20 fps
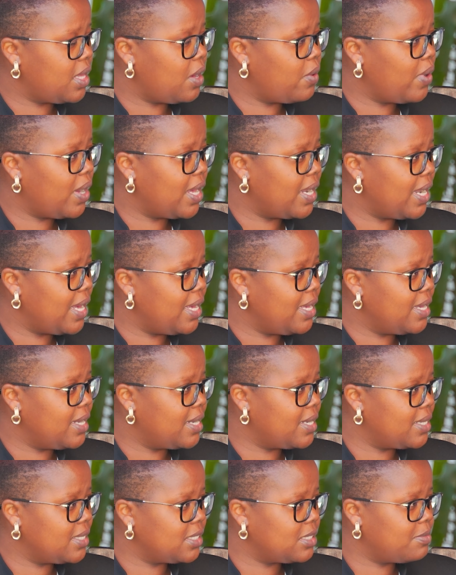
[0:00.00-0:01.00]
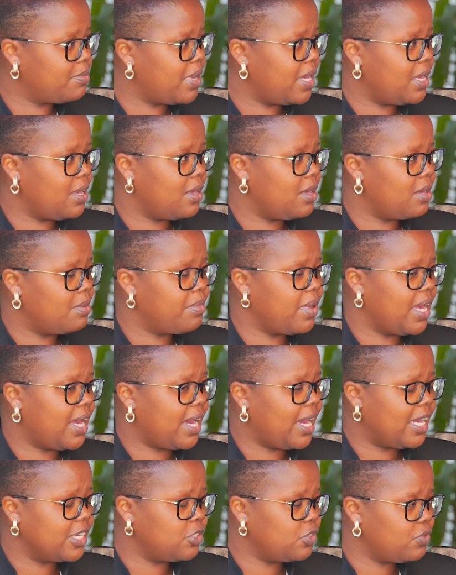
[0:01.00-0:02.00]
How can I increase my
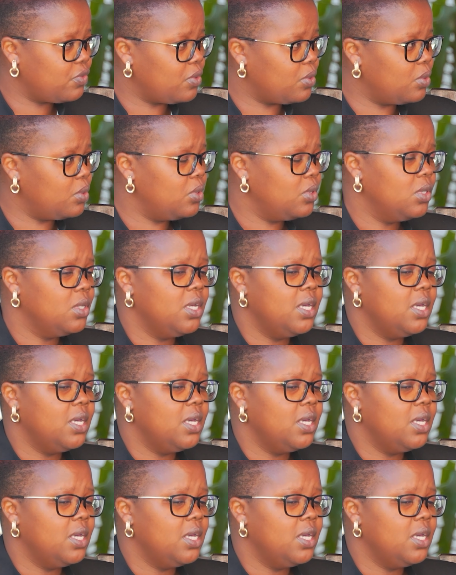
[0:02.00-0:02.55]
cash flow?